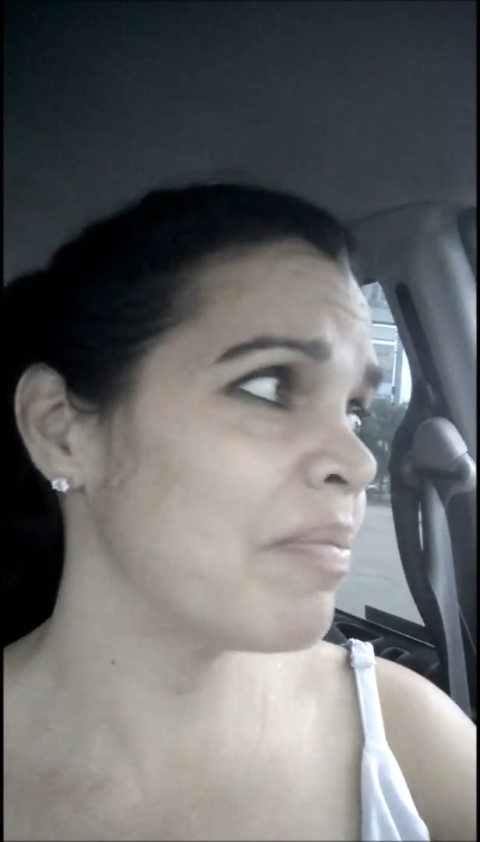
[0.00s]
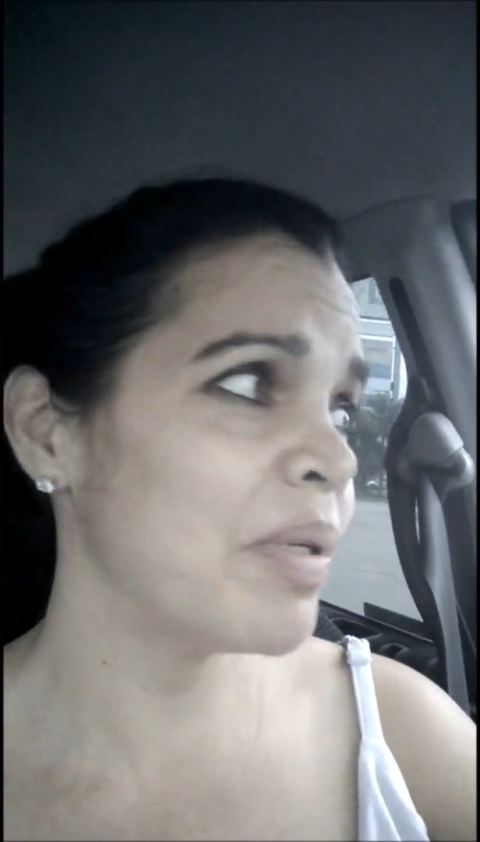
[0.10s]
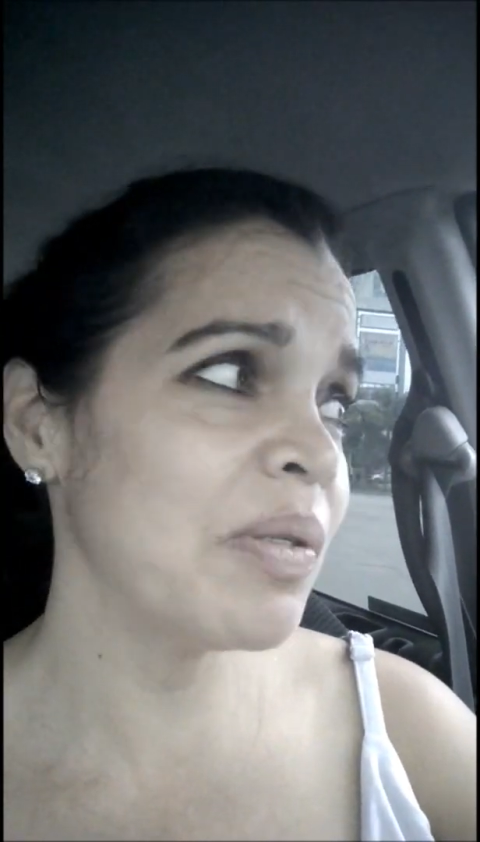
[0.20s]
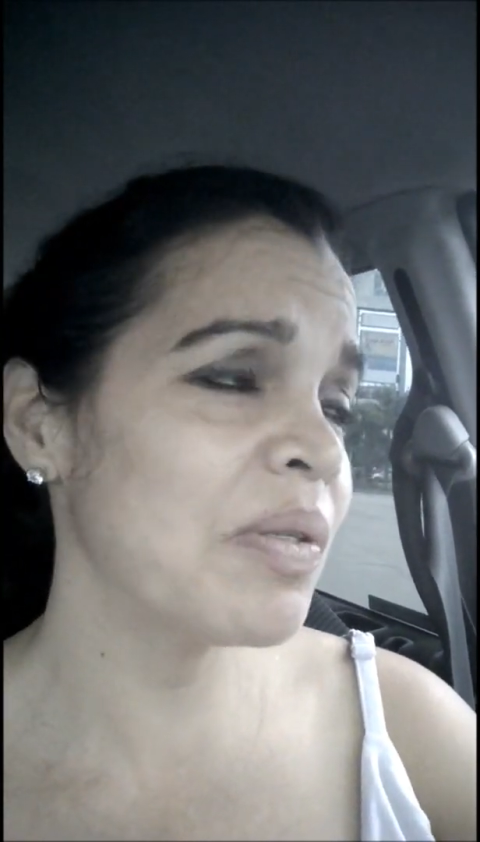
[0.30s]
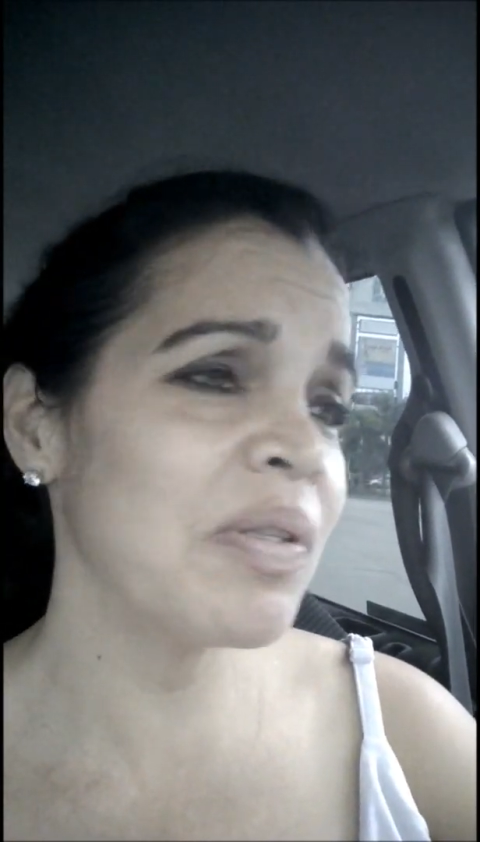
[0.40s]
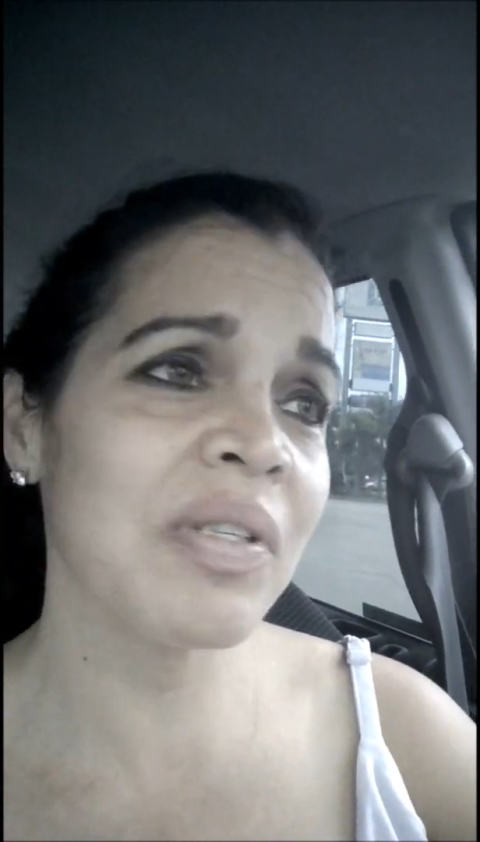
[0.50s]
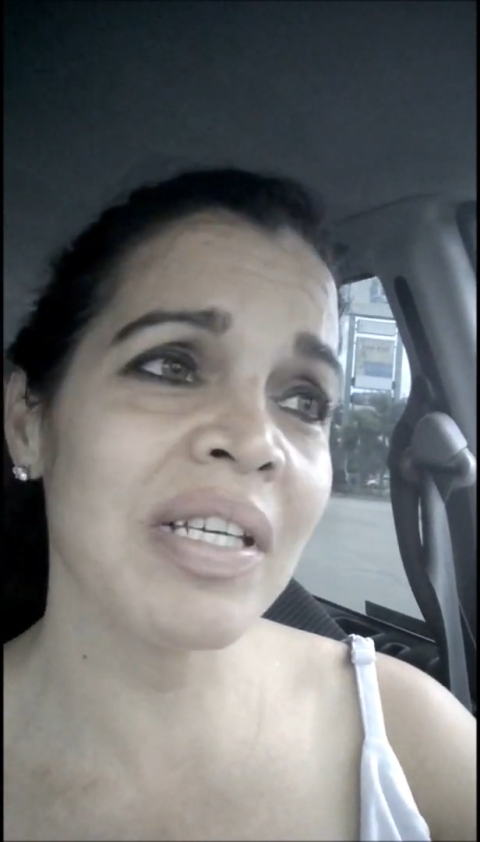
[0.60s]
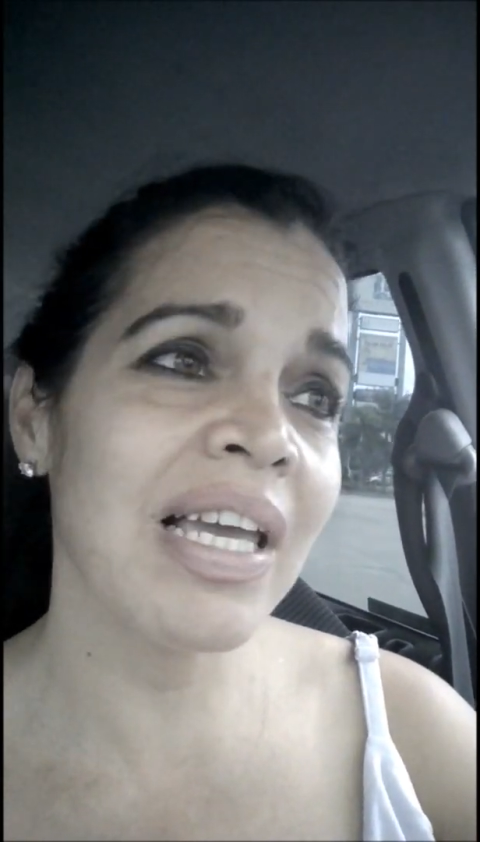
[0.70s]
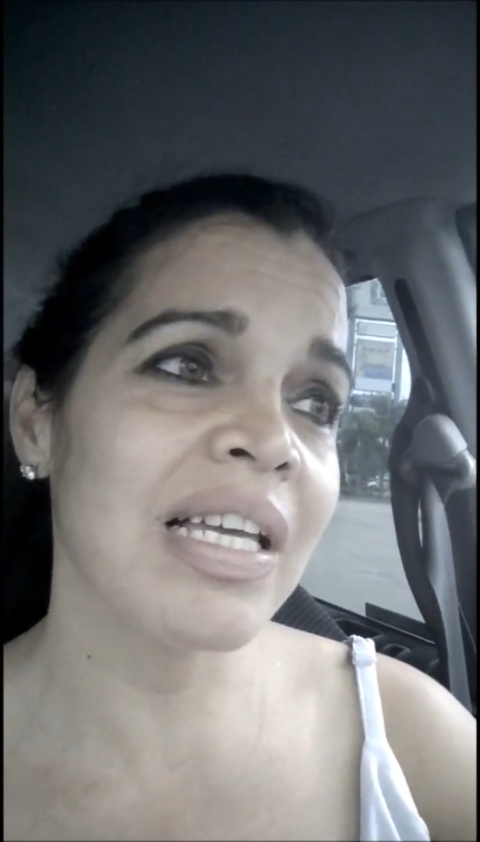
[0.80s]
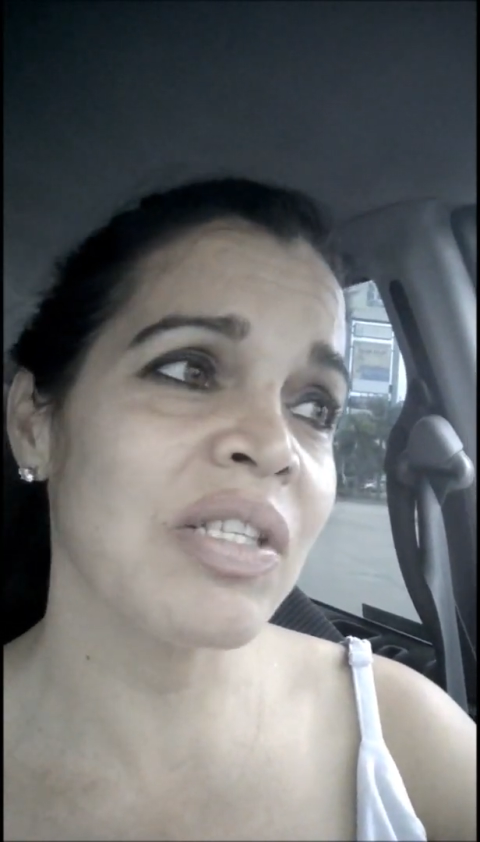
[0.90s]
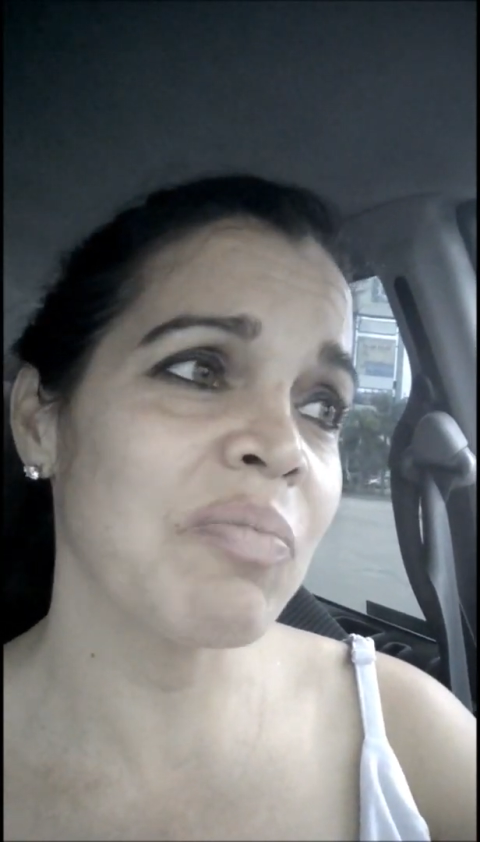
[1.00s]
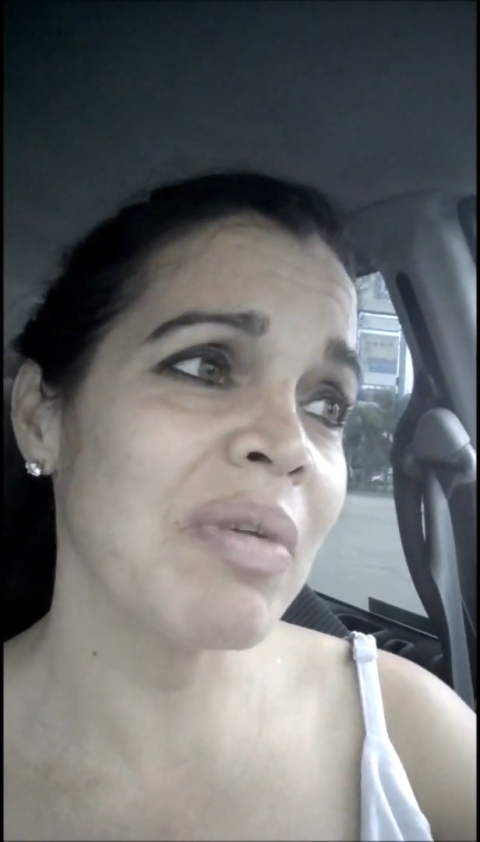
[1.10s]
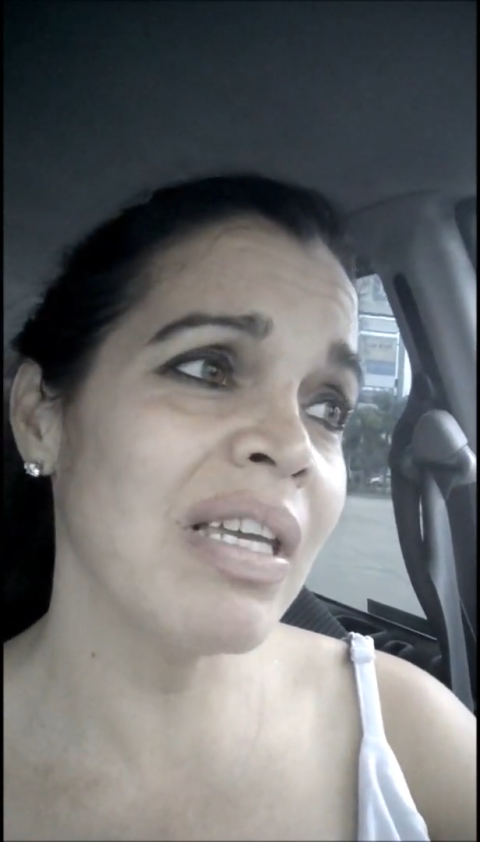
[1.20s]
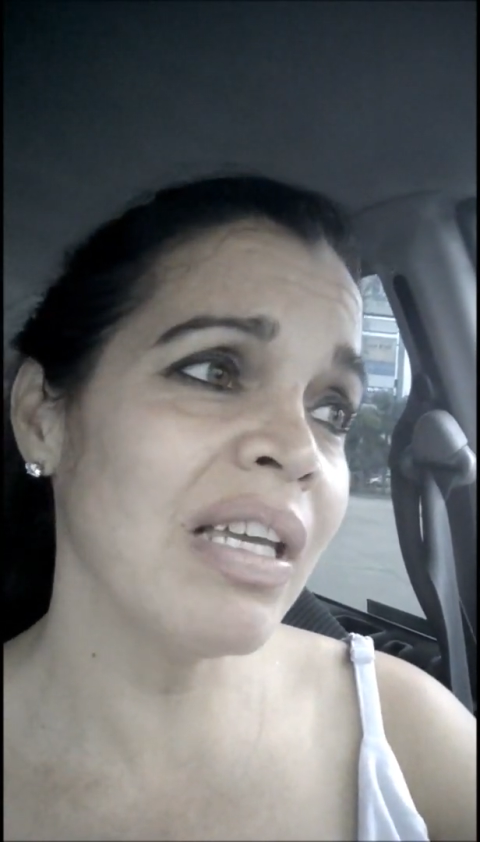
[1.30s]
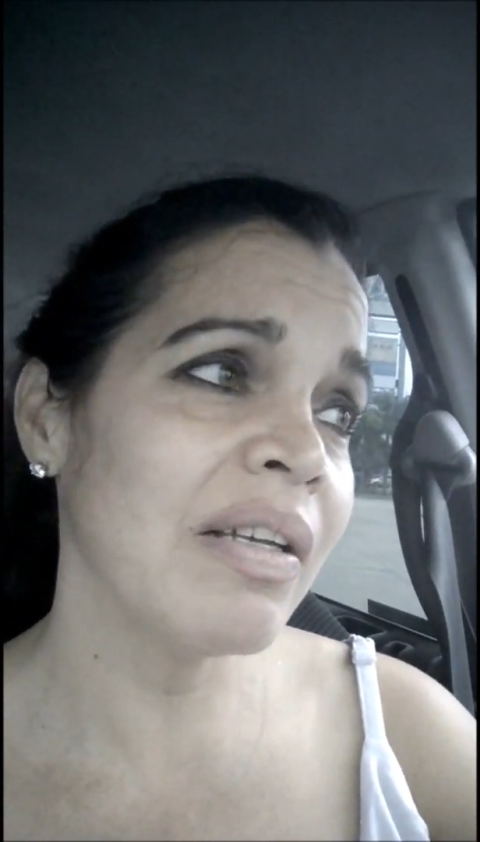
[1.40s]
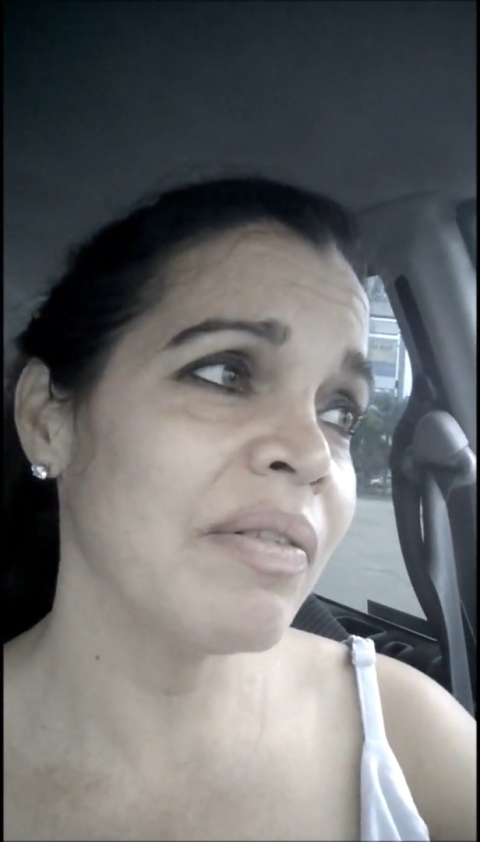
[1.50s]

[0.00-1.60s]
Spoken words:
abuses against me,